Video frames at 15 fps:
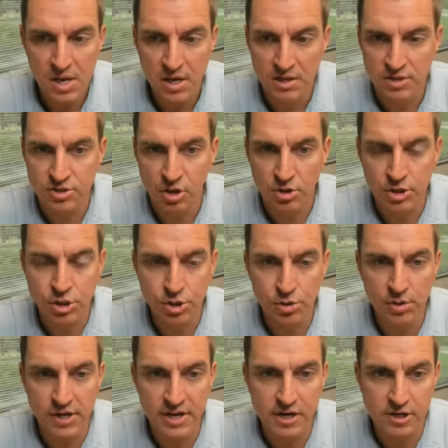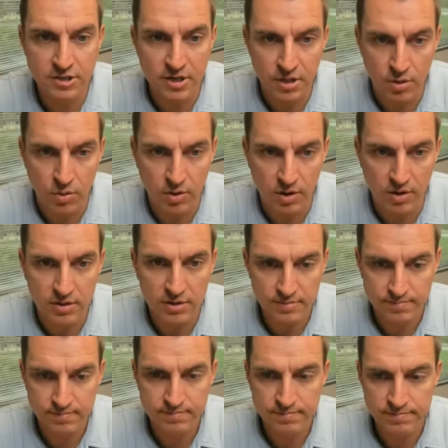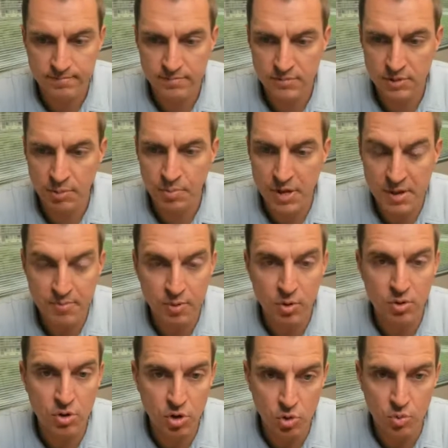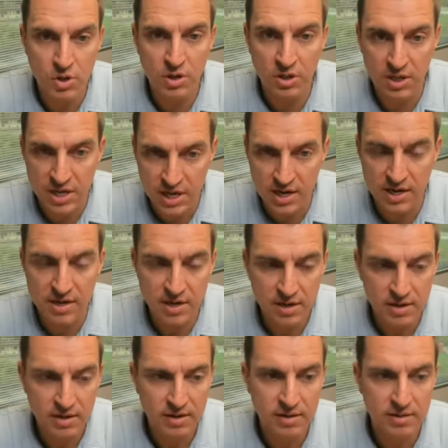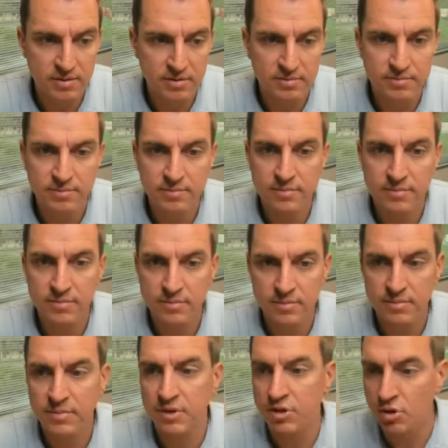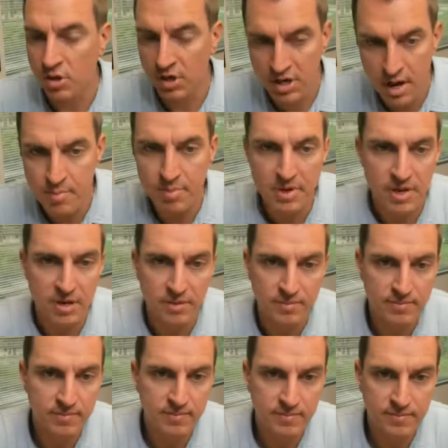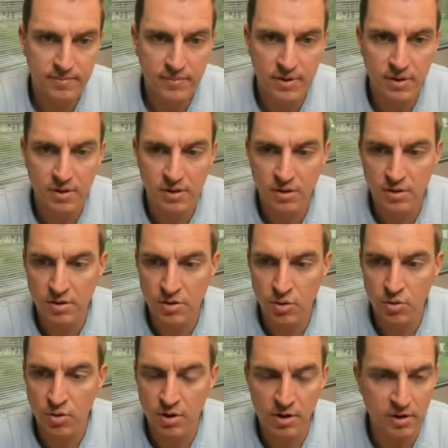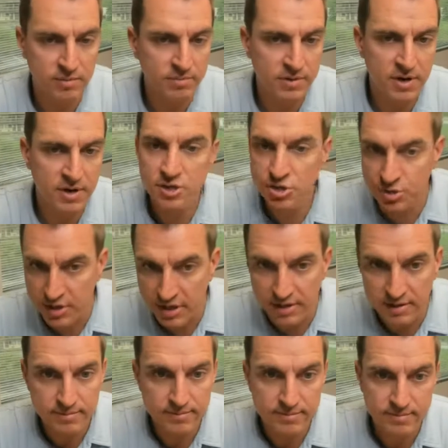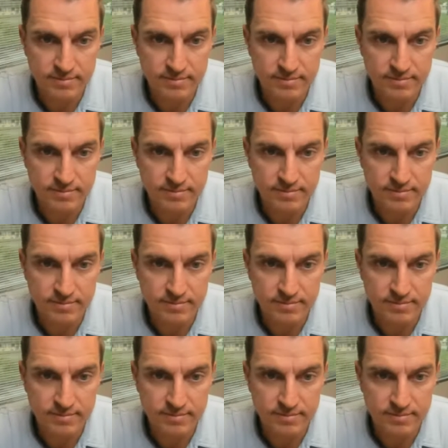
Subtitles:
And so the true leaders in the world, the people who will lead your company, your country,